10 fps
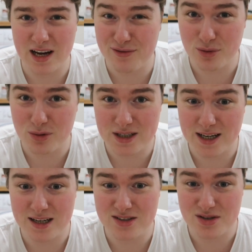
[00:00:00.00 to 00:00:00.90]
to get road
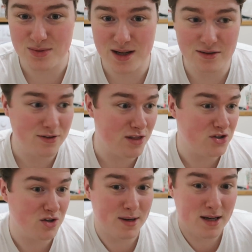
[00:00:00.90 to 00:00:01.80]
tyres as well for the
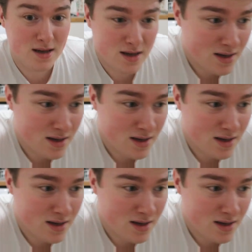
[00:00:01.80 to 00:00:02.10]
summer,